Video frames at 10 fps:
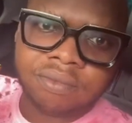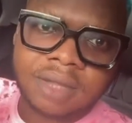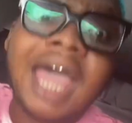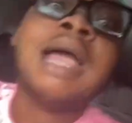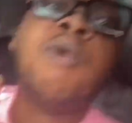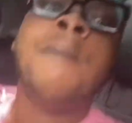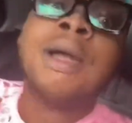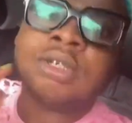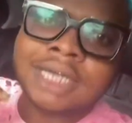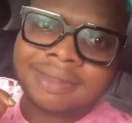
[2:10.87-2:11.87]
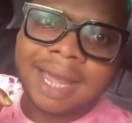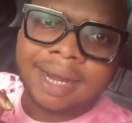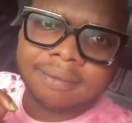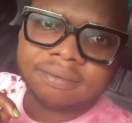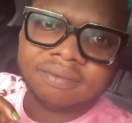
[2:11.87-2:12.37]
I am Abeiku
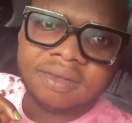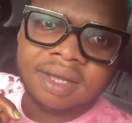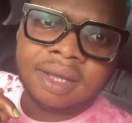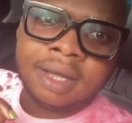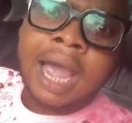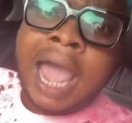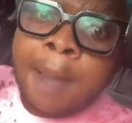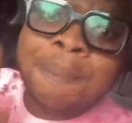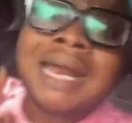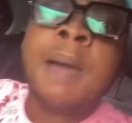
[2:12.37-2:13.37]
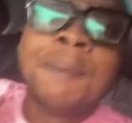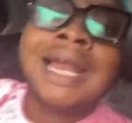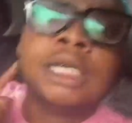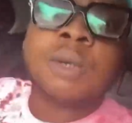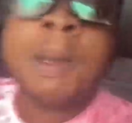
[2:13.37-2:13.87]
Santana. I'm
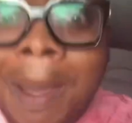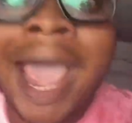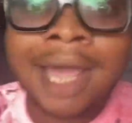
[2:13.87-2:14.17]
pala, so me buy,